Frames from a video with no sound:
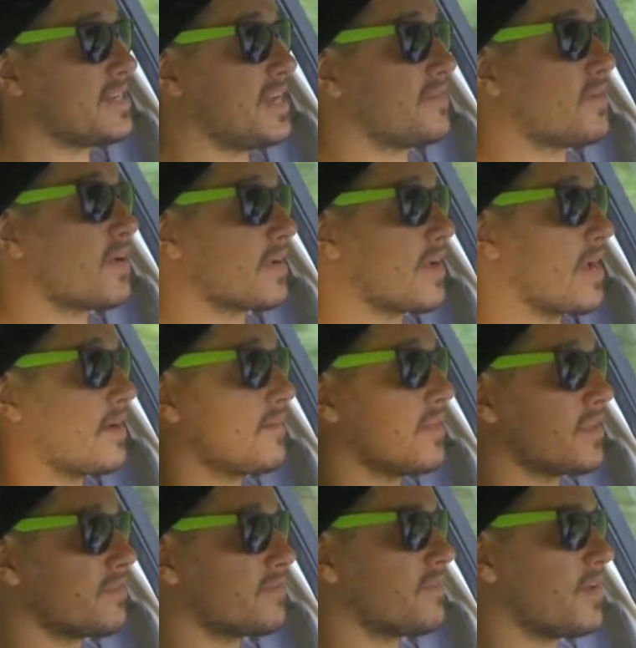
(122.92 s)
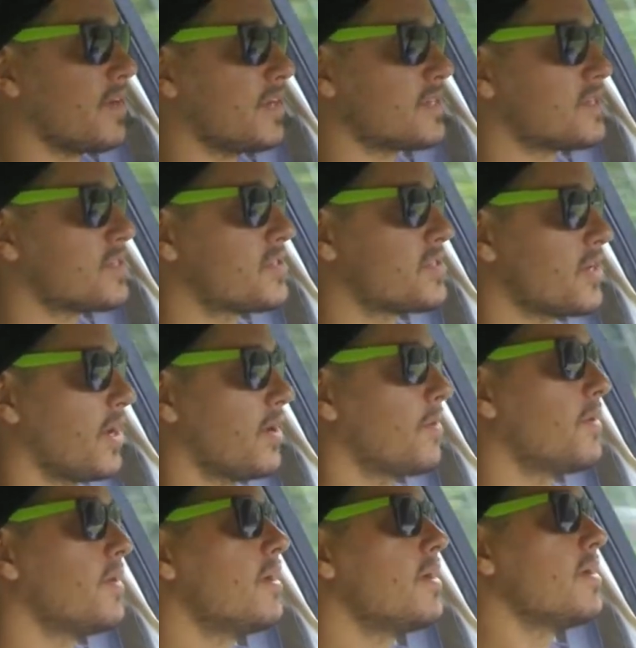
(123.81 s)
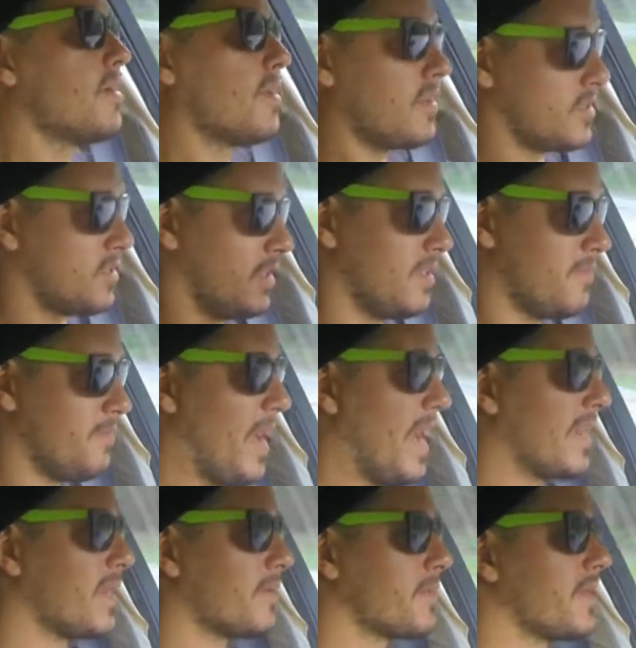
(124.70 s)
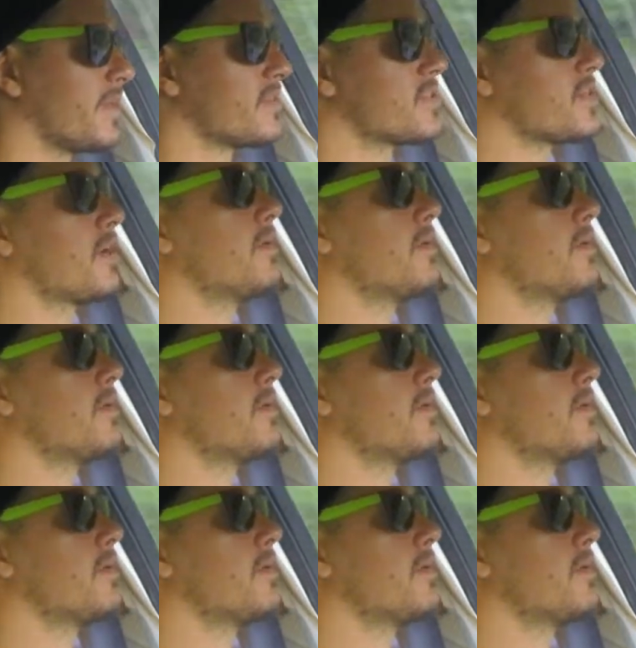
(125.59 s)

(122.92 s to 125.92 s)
after I got everything finished. So let's back up again. So